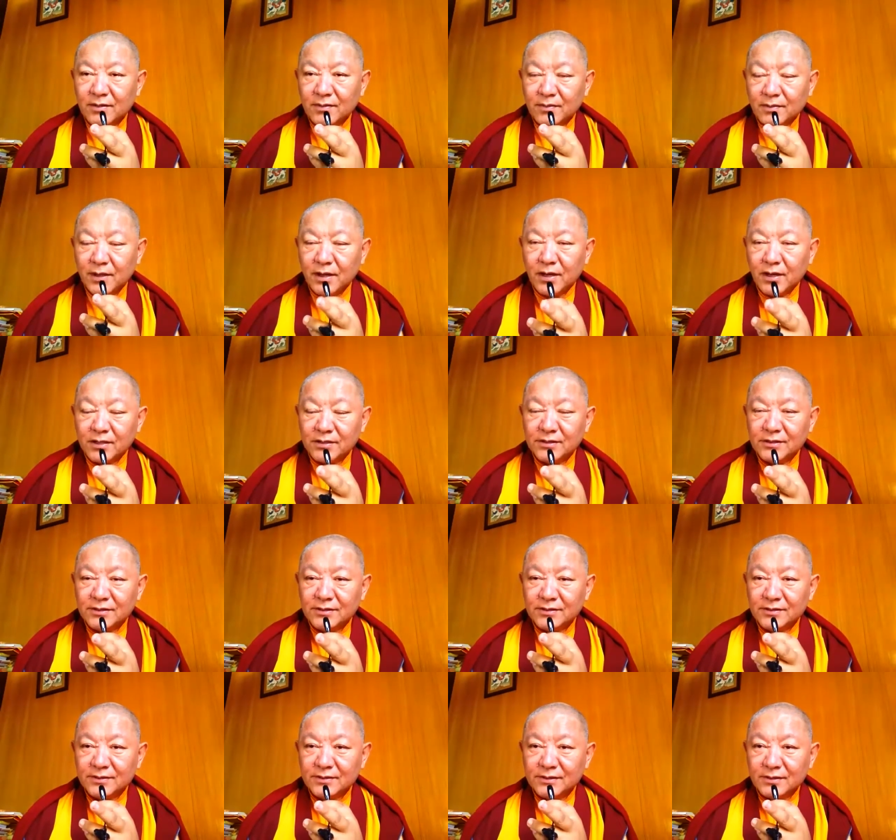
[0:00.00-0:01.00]

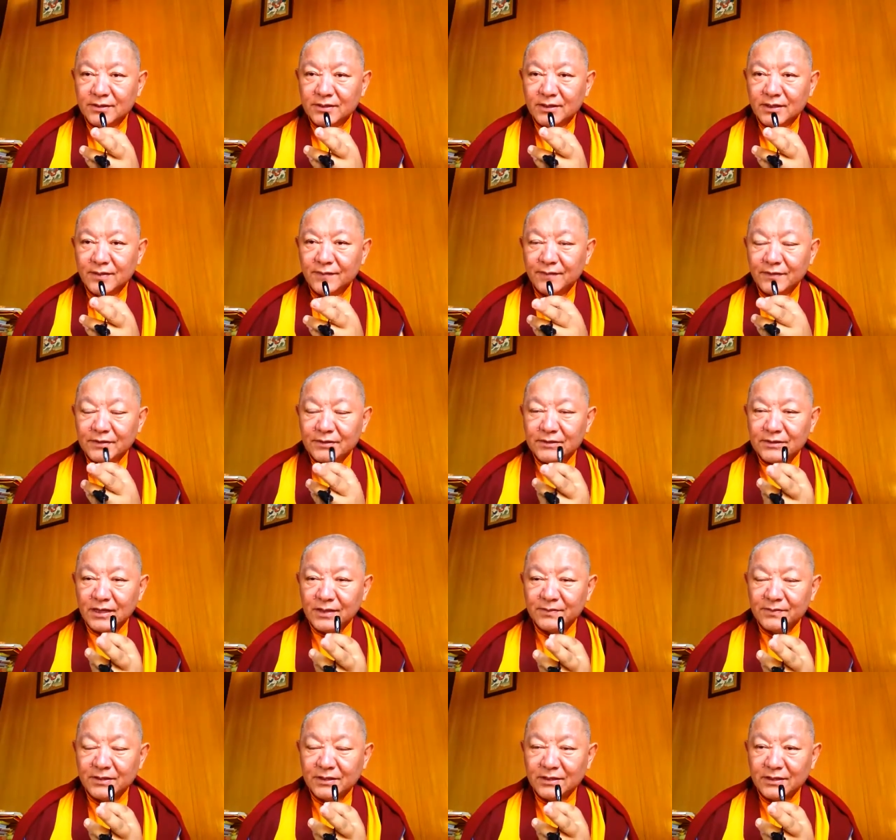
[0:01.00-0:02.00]
But if
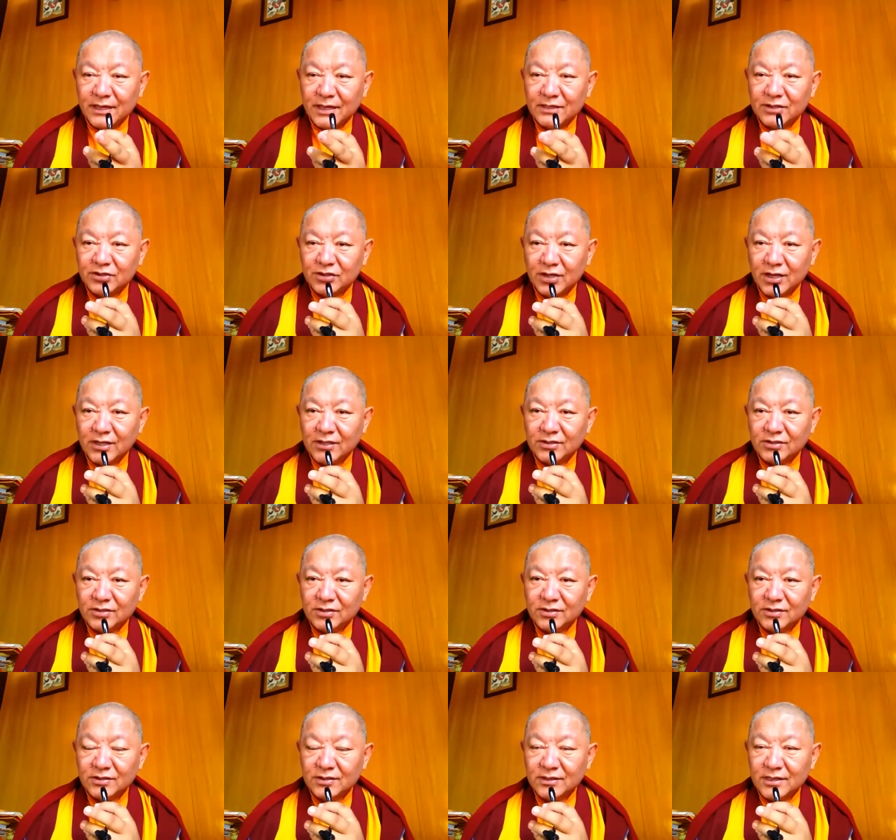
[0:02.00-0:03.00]
something can
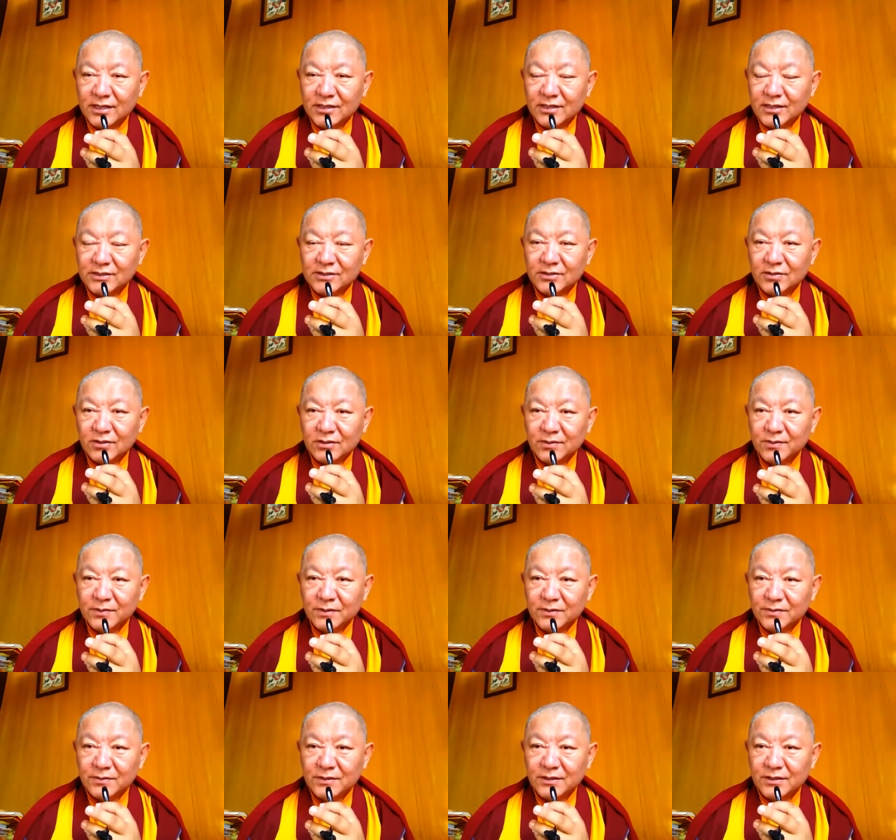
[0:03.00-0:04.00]
change, then it's not
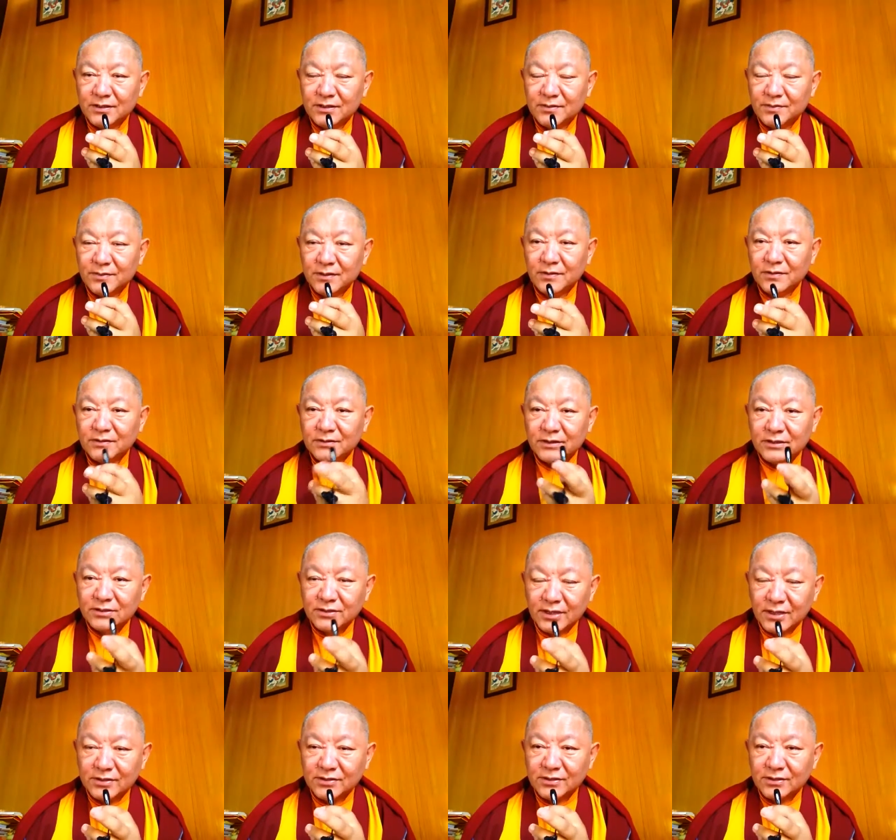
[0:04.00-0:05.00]
permanent because it
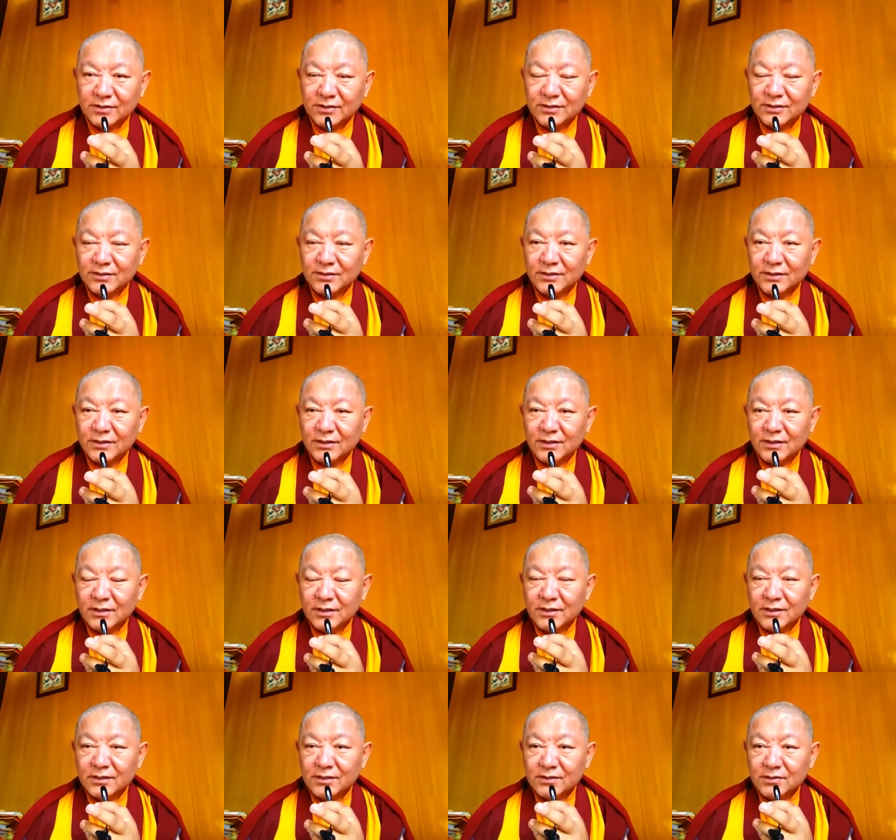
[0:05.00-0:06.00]
changes.
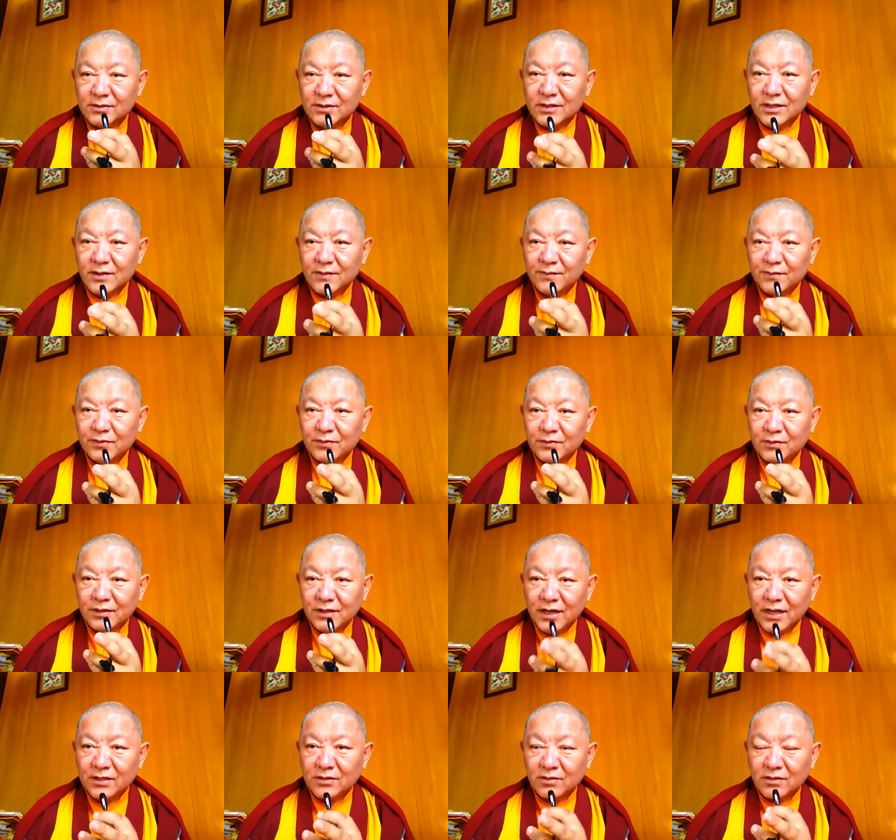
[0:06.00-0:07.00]
So therefore you
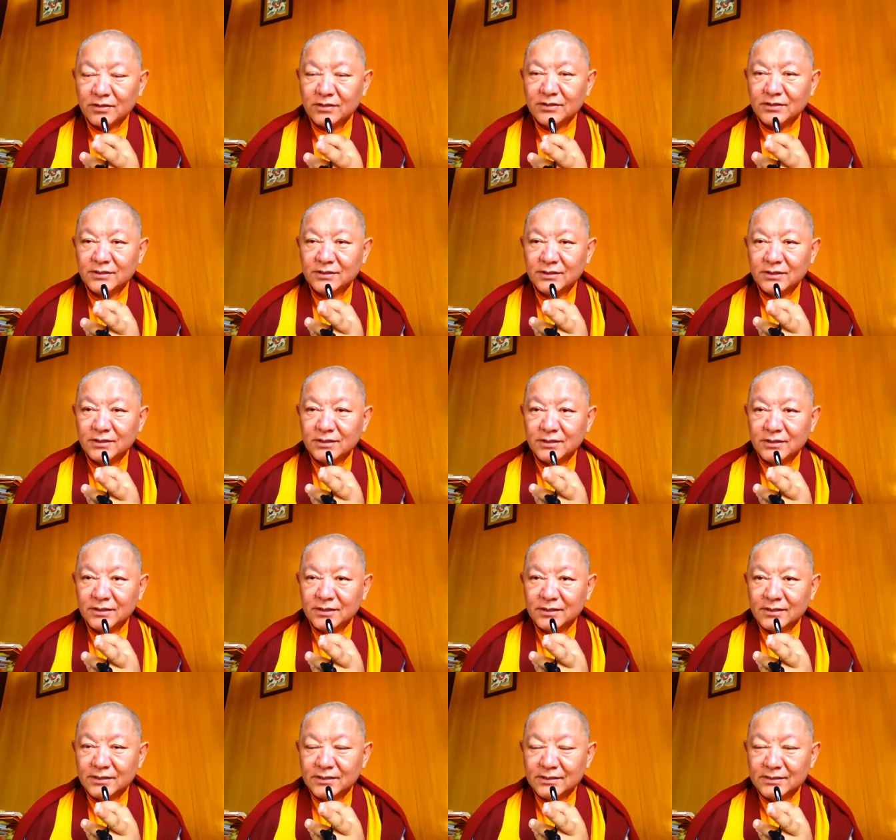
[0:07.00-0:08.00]
cannot
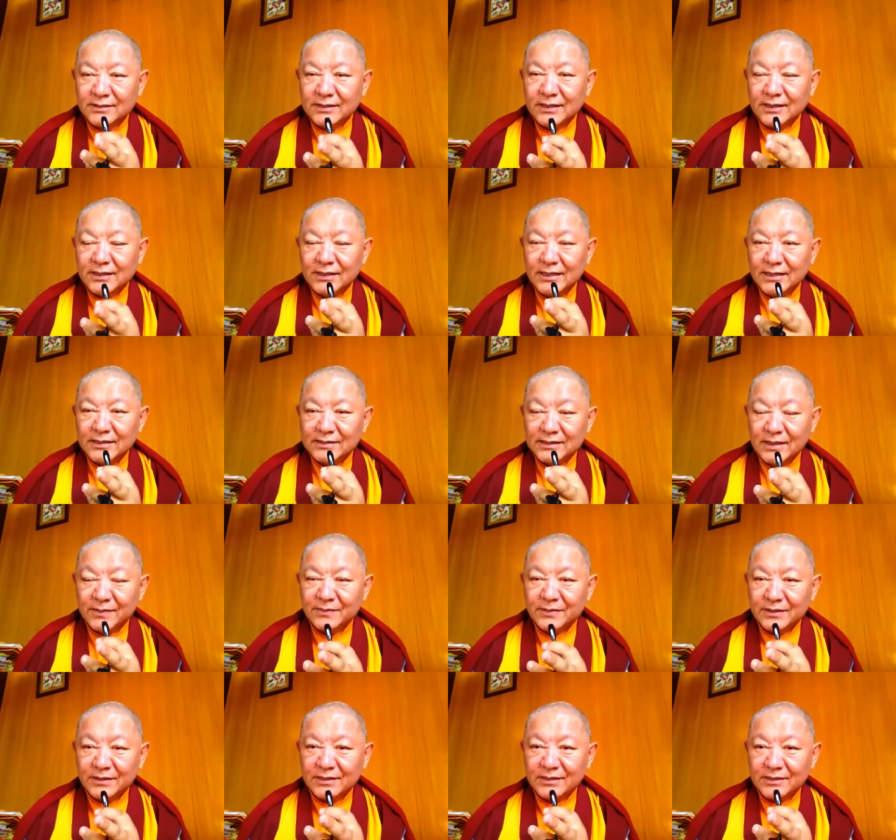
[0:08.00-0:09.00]
say
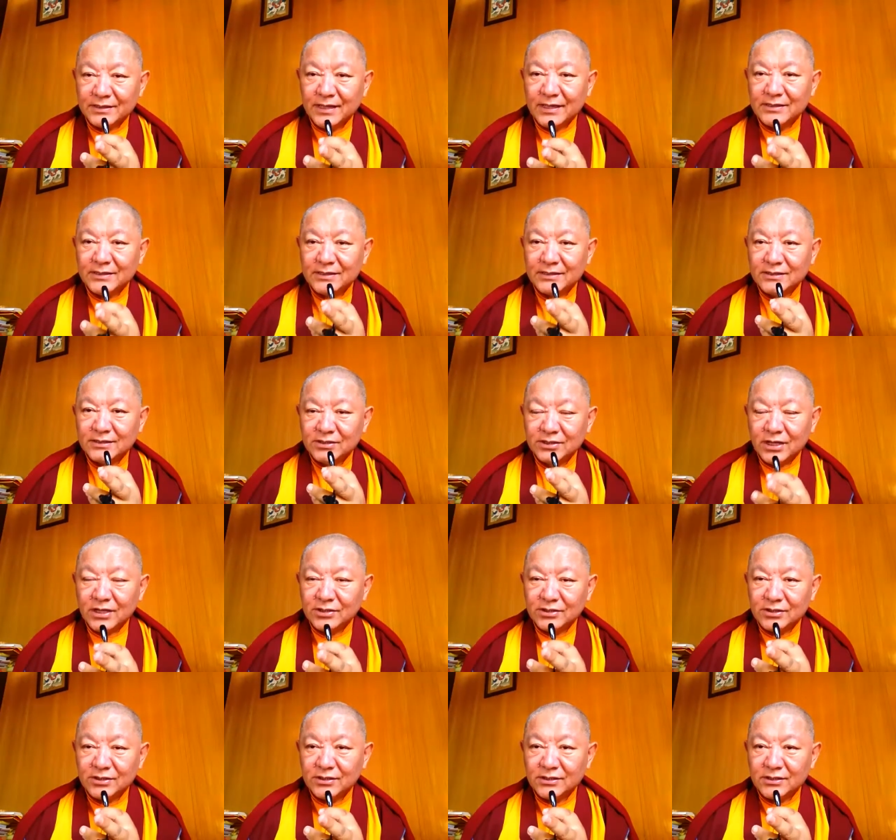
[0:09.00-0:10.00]
something that is
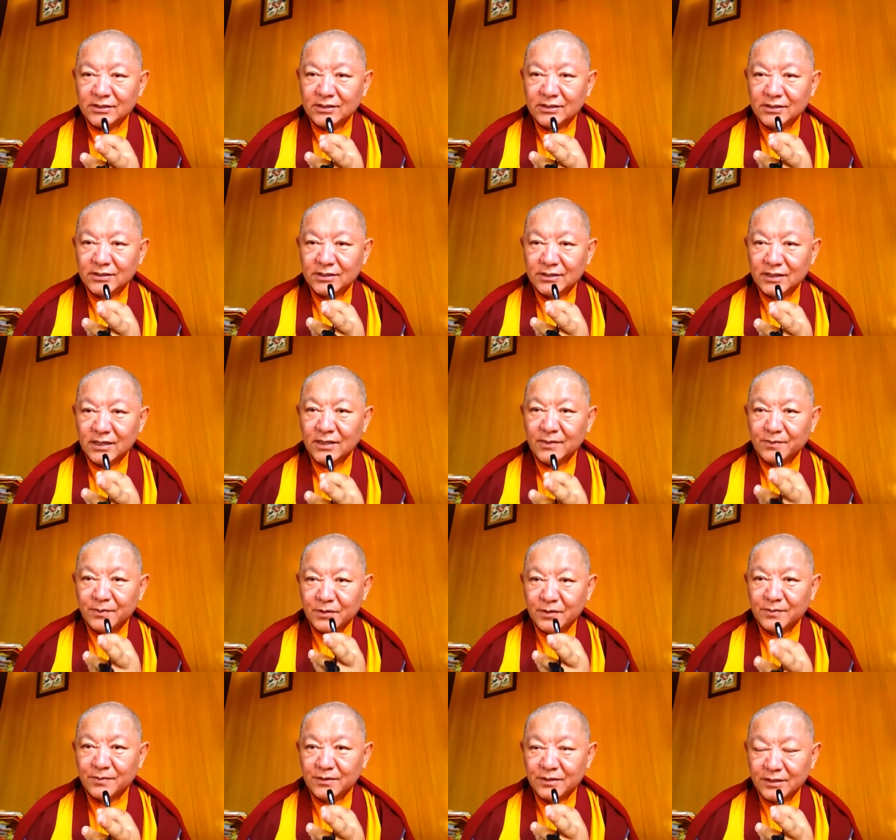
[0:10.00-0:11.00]
changing
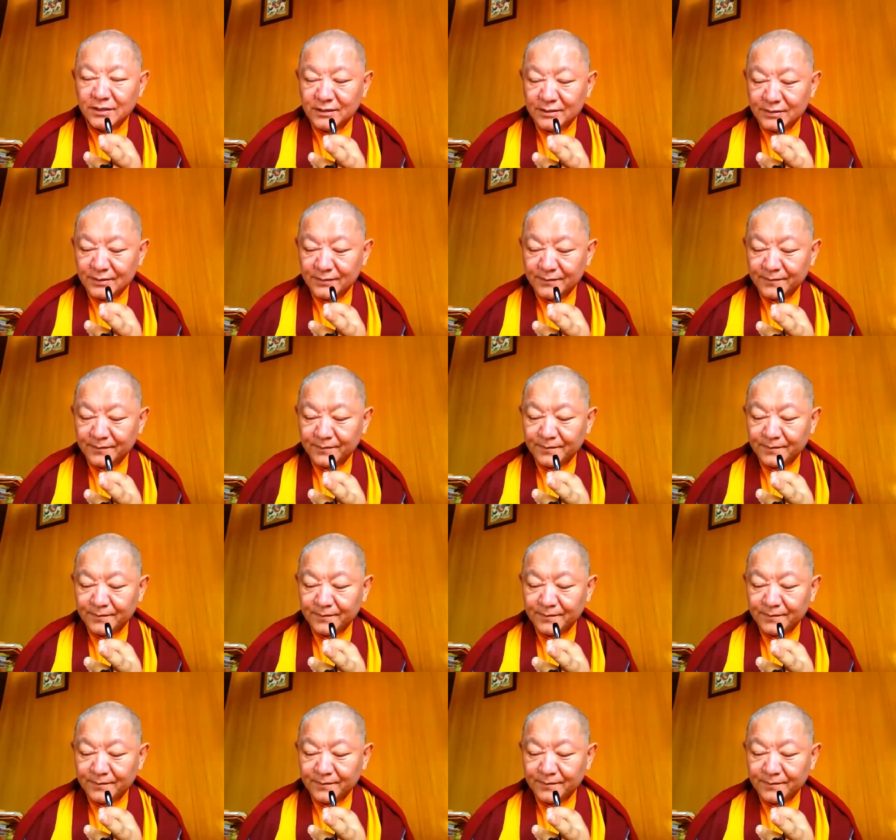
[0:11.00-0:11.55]
permanent.